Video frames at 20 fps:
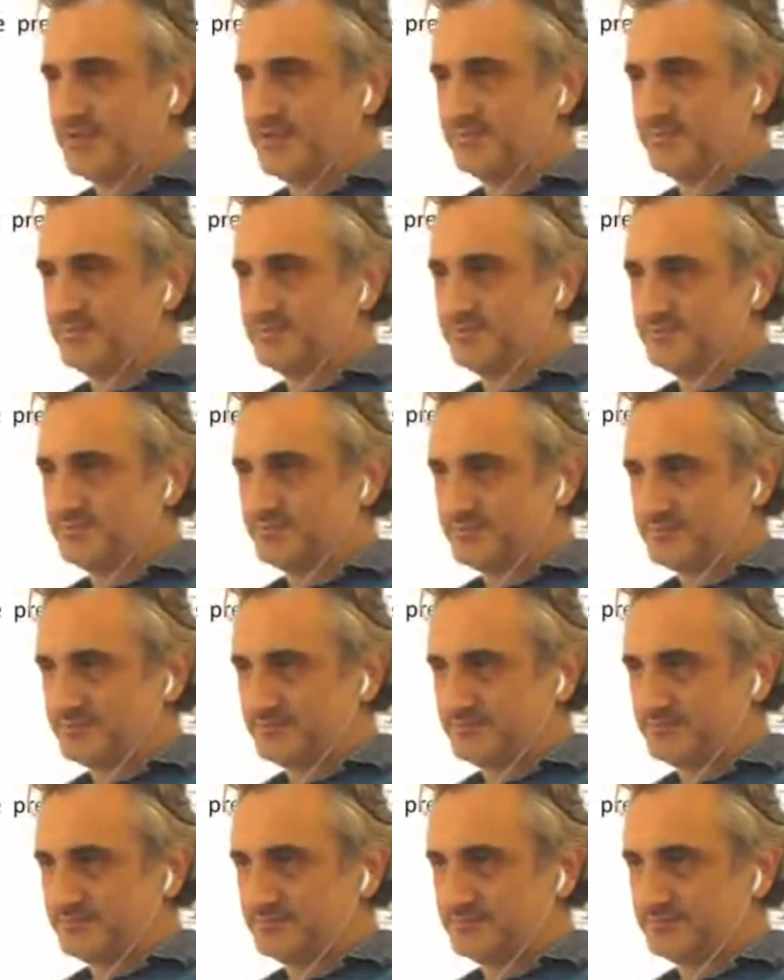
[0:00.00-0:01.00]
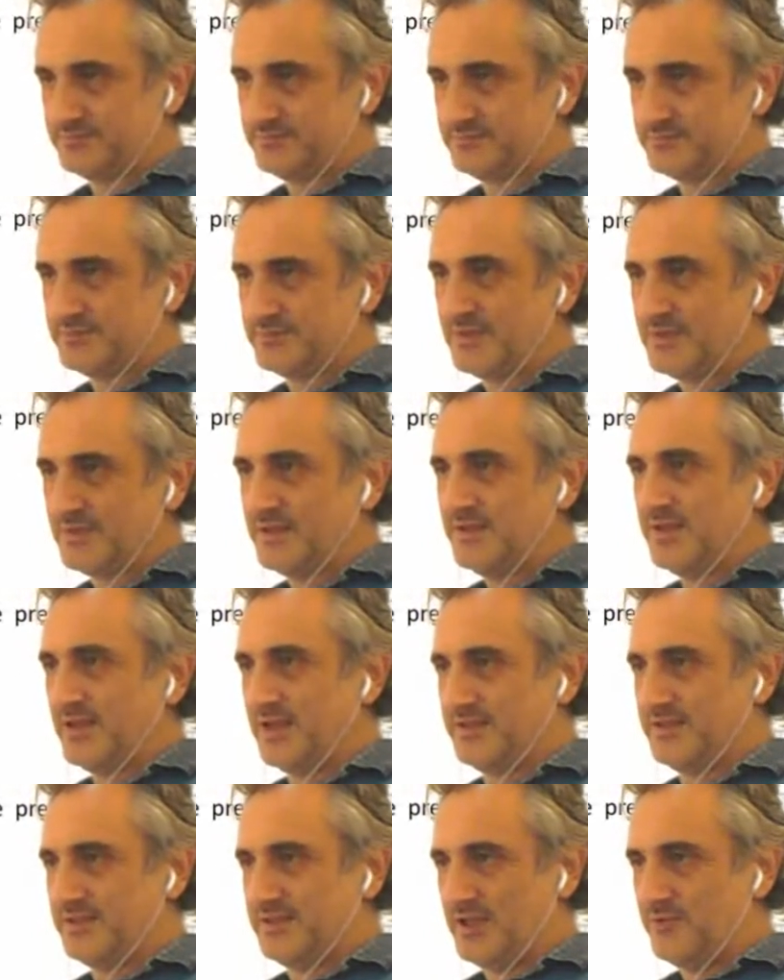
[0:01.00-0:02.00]
Yep.
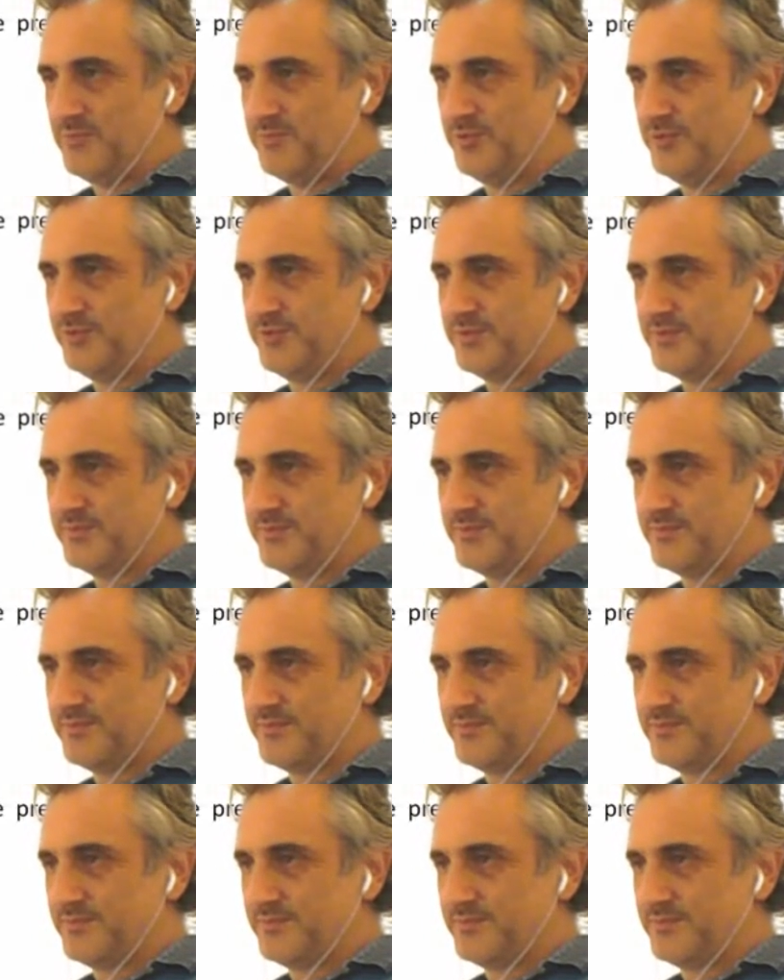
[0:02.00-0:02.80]
And the output